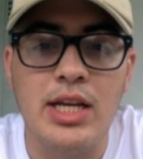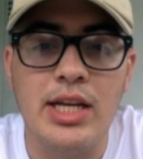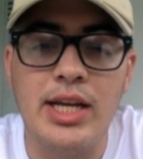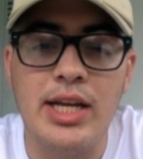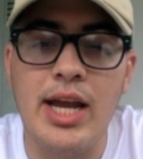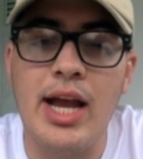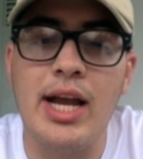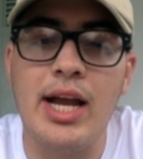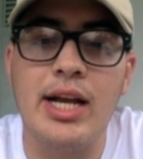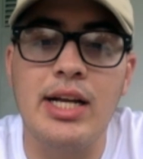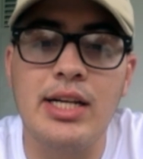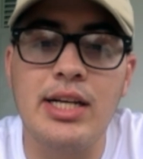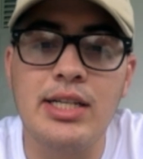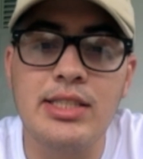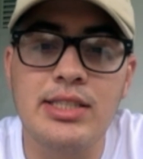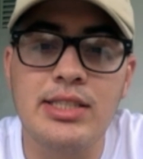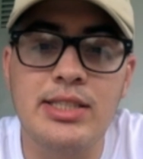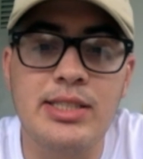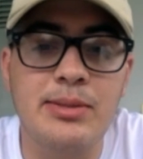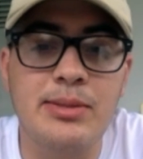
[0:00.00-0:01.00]
Yang
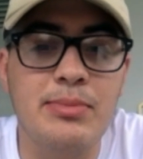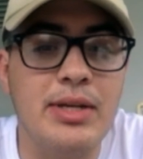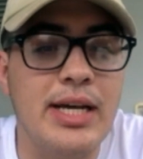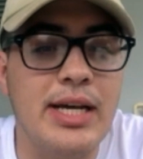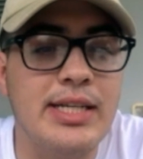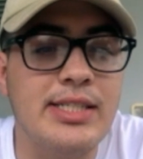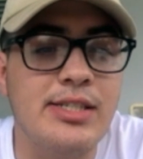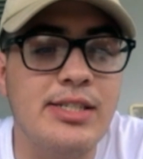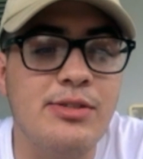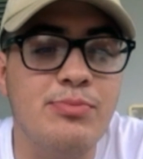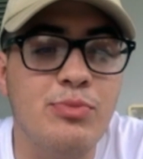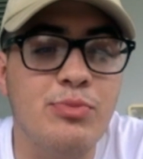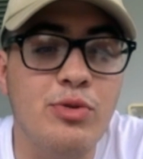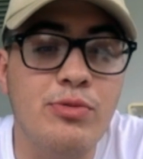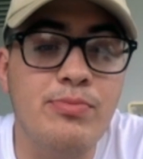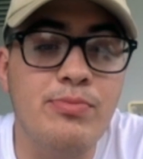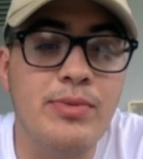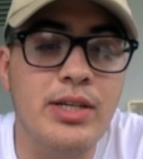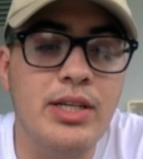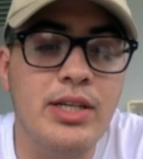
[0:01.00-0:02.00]
symbolizes
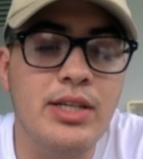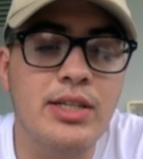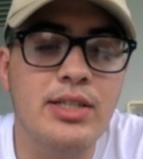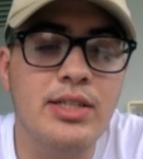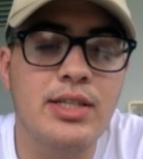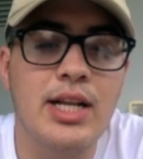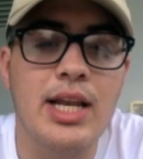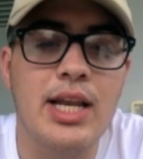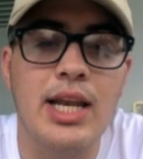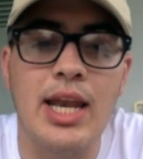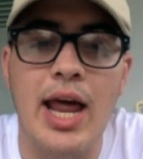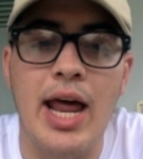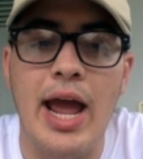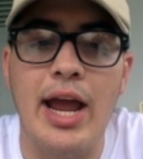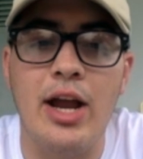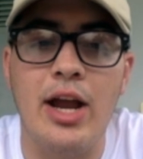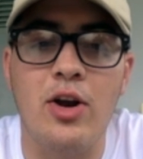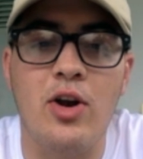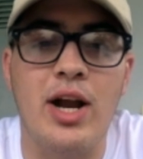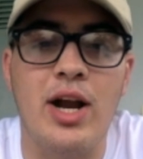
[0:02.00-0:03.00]
movement,
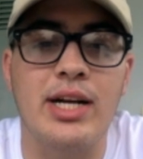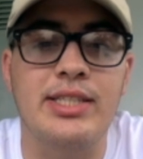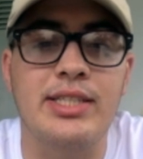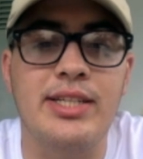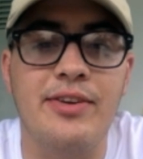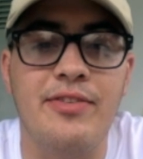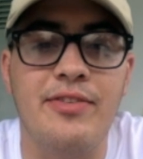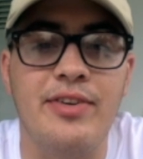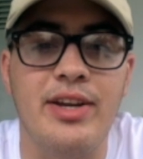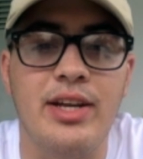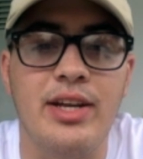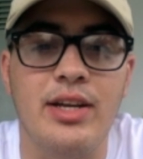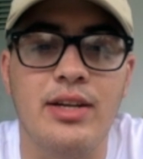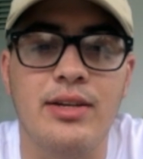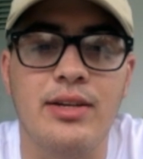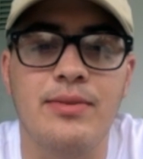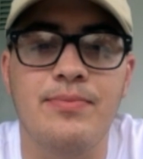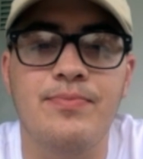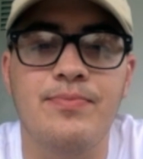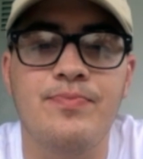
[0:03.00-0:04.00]
light, or activity.
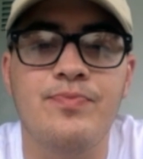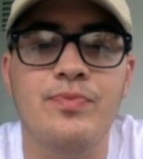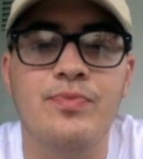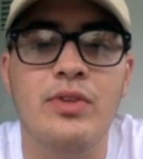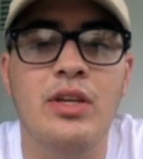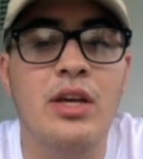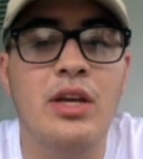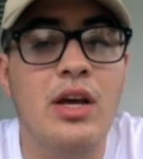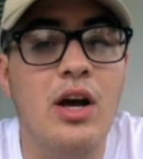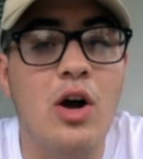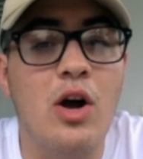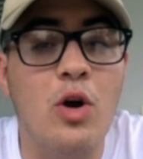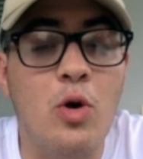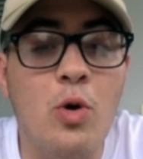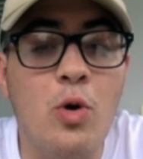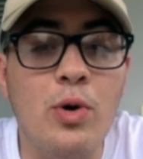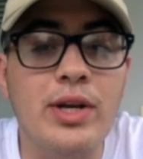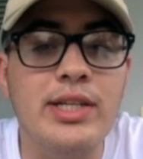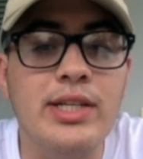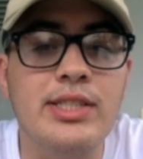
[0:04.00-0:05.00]

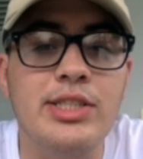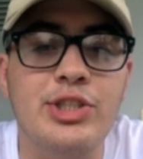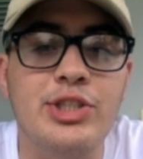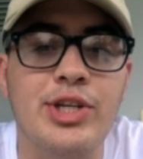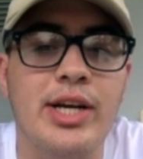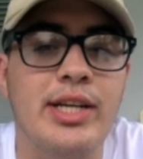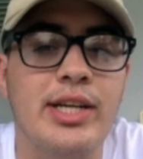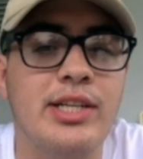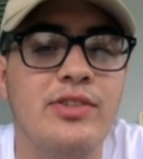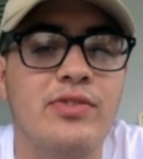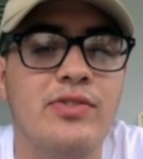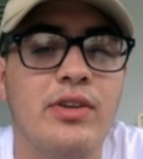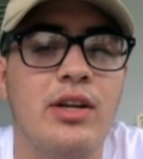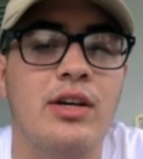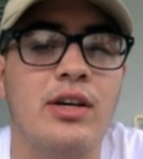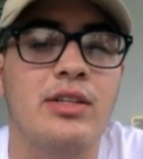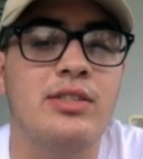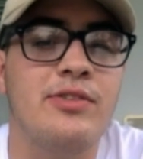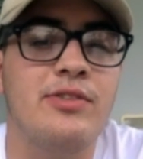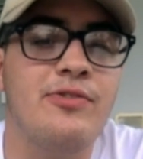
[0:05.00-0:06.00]
According to Chinese
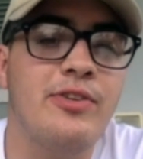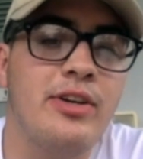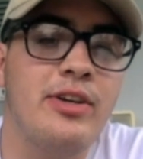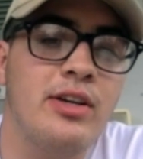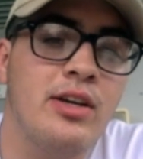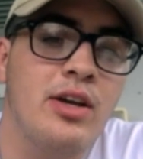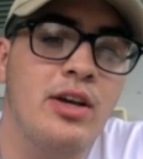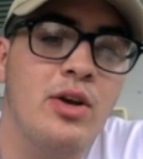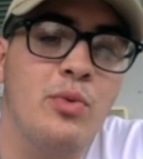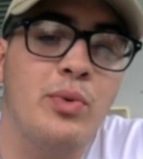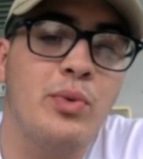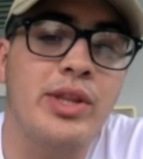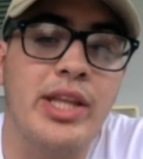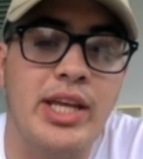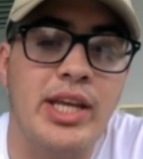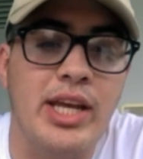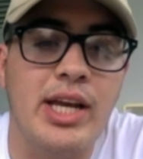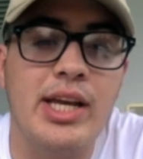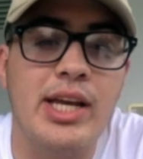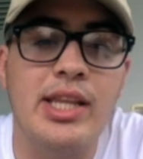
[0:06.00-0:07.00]
philosophy, when the
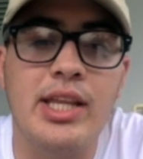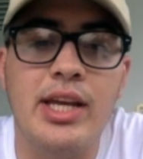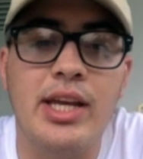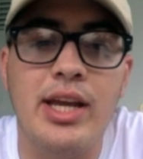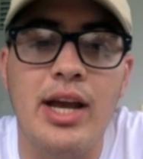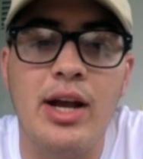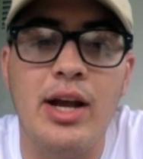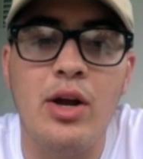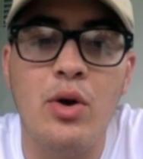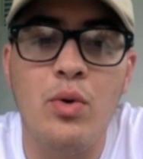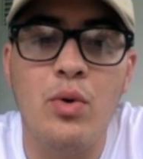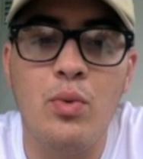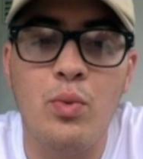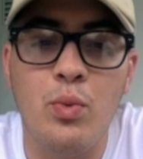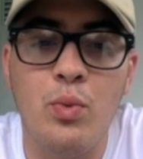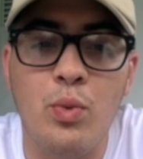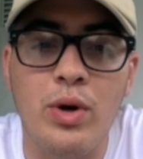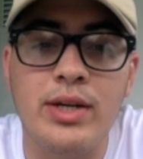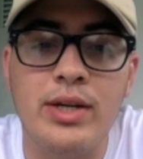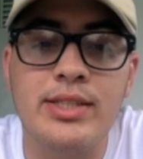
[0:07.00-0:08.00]
yin and the yang
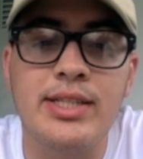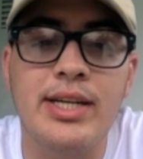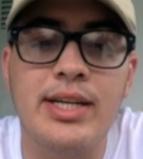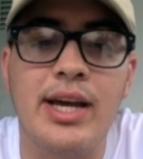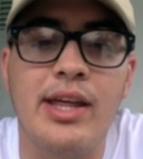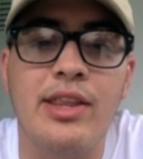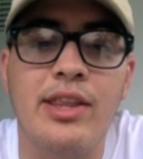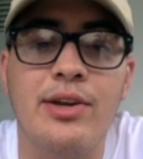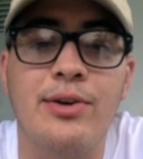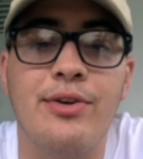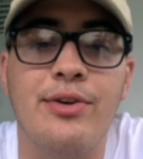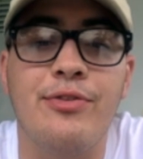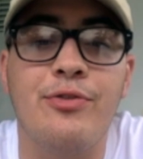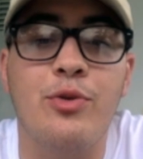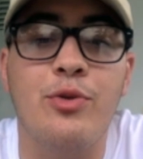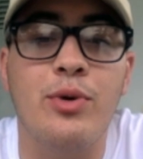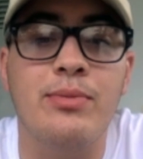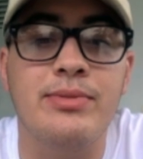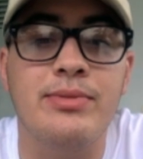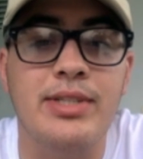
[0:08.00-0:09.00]
work together to
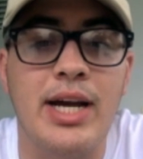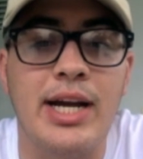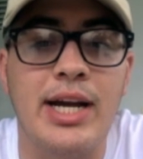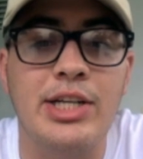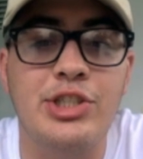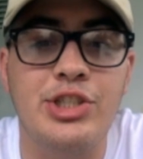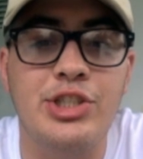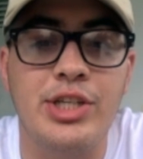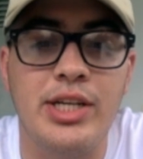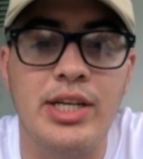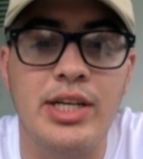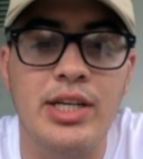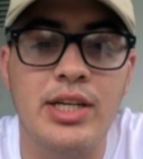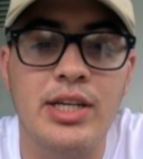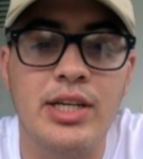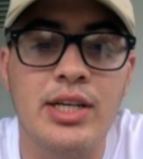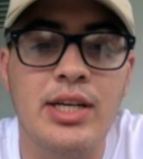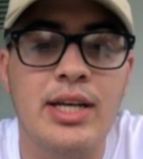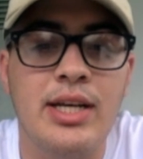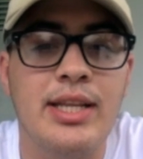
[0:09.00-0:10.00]
form Tai Chi,
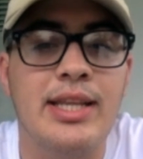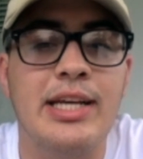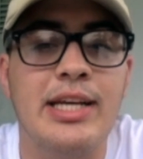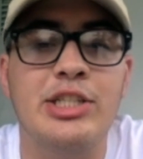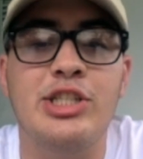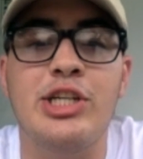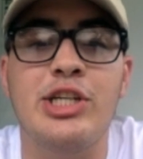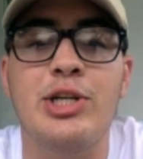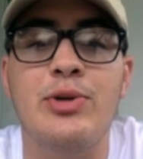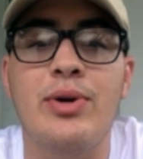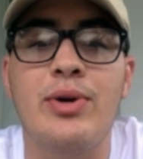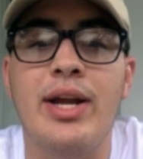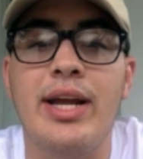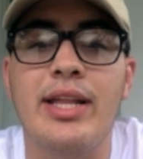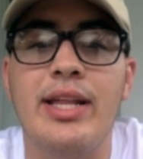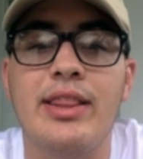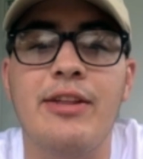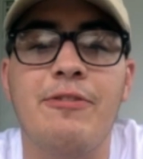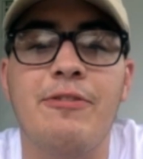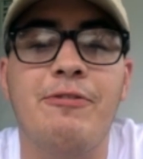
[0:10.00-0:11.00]
they generate
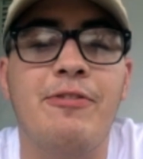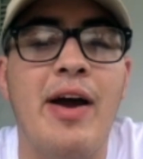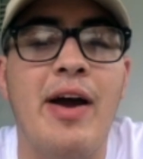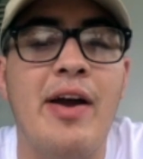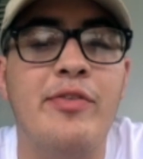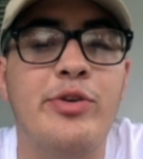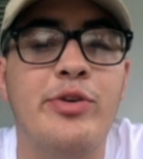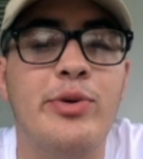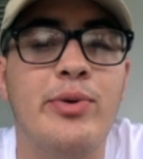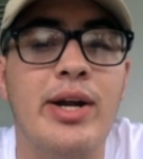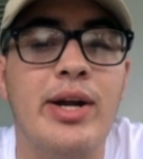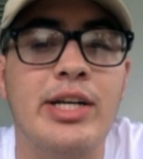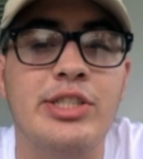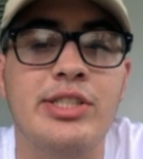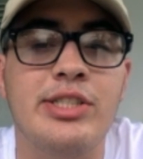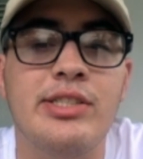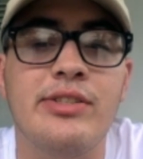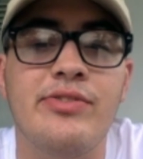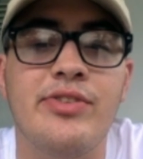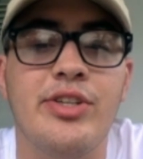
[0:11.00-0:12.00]
the five
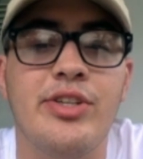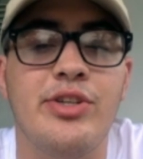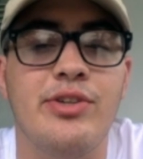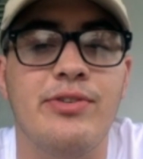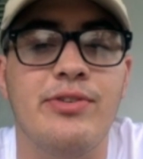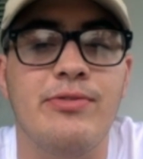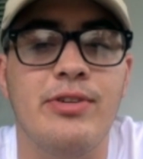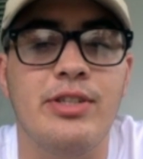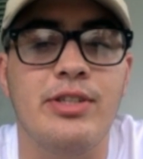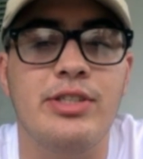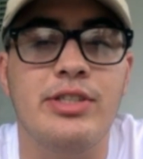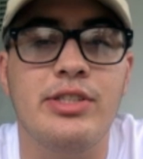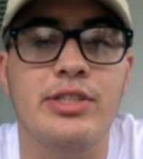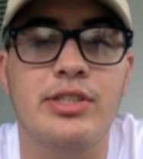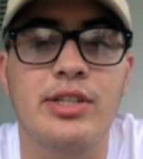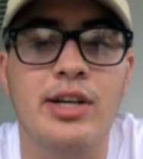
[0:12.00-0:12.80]
directions of the universe,